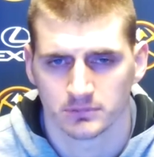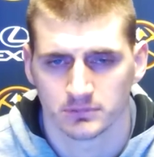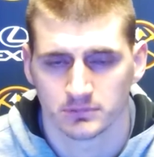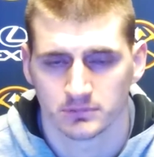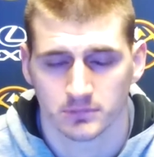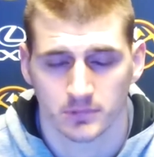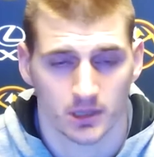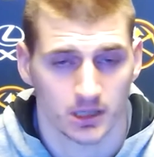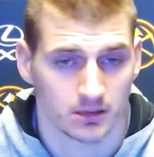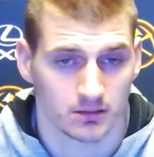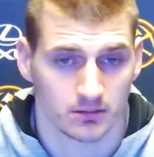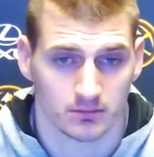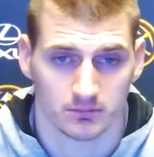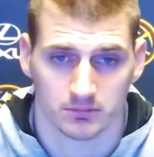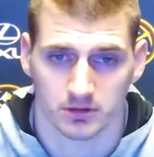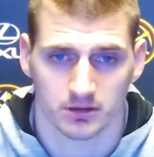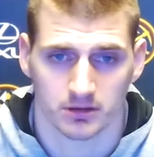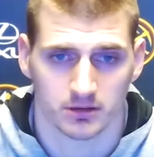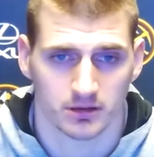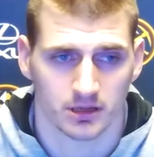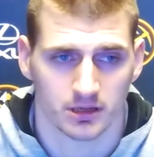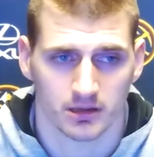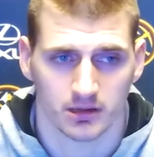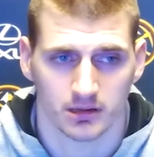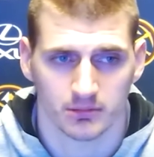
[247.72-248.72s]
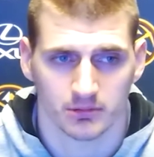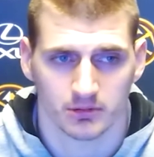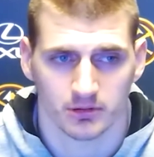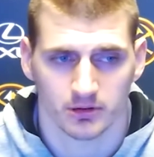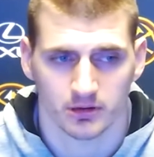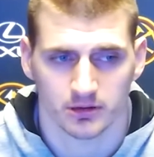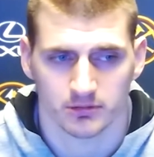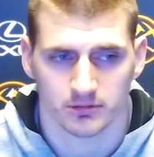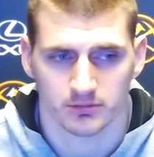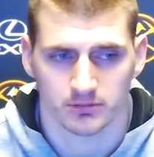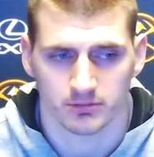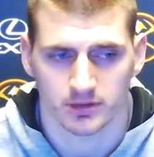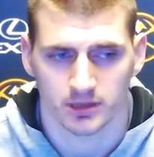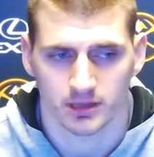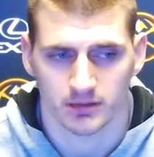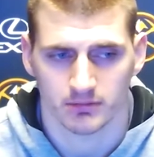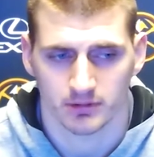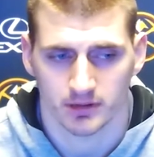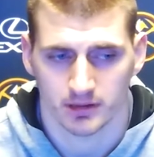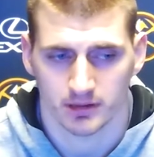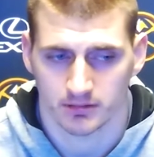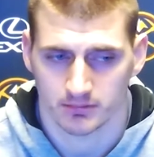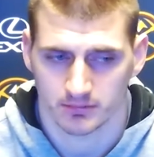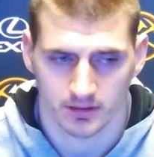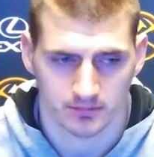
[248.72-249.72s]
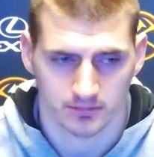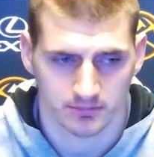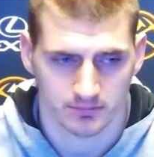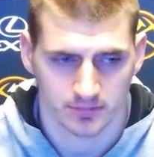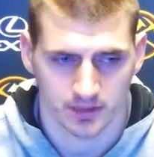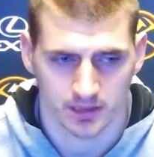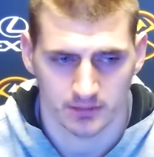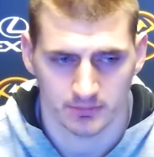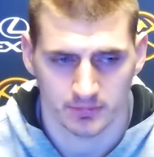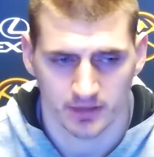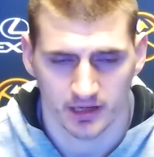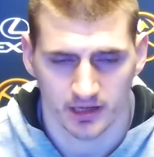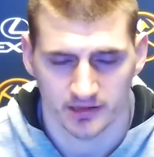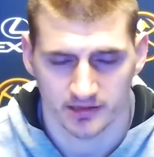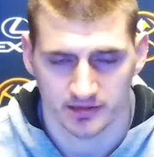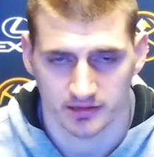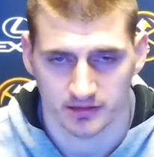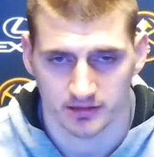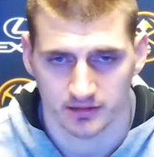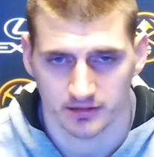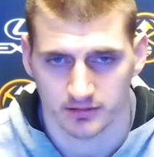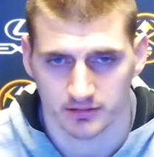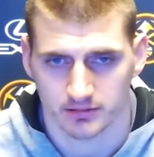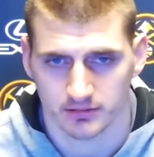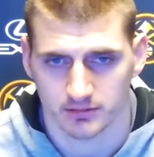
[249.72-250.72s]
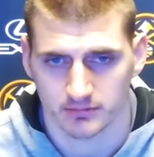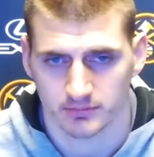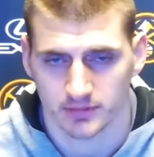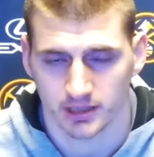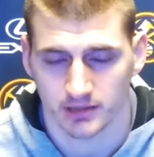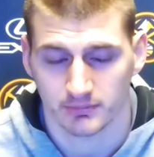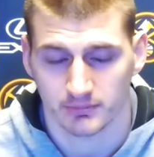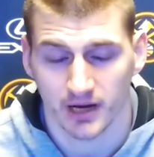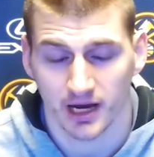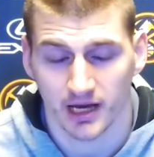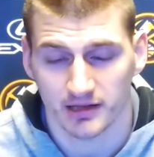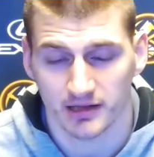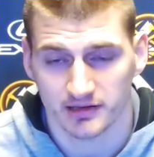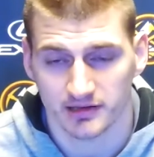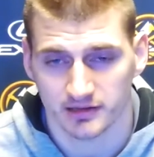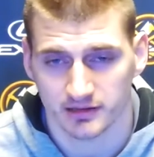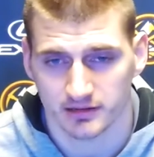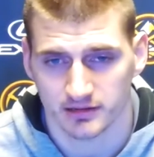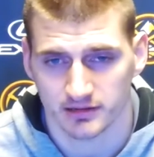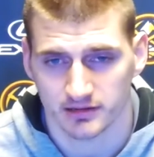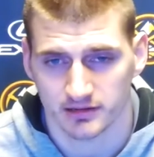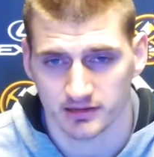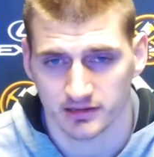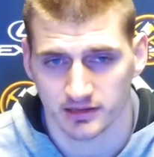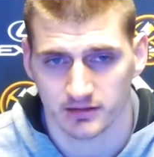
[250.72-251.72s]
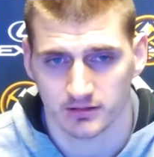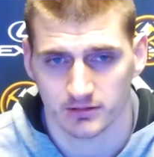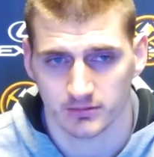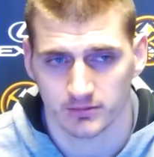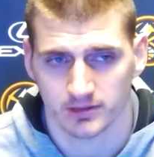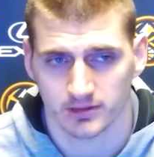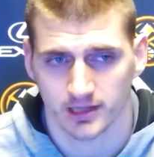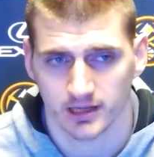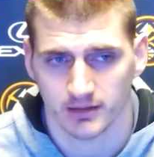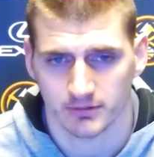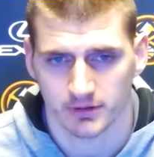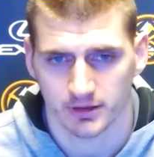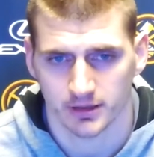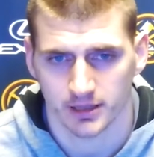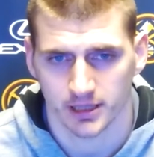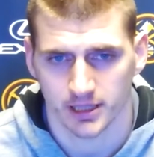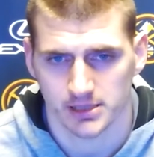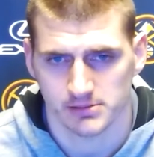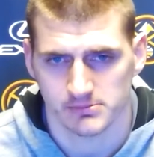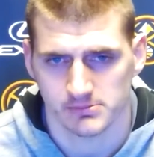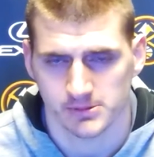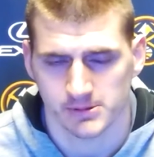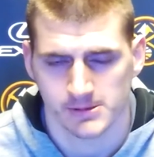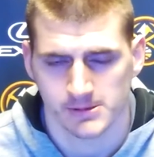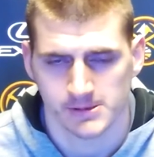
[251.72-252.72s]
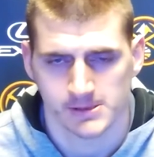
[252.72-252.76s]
I don't know, brother. I'm going to win. My mindset is set to win every game.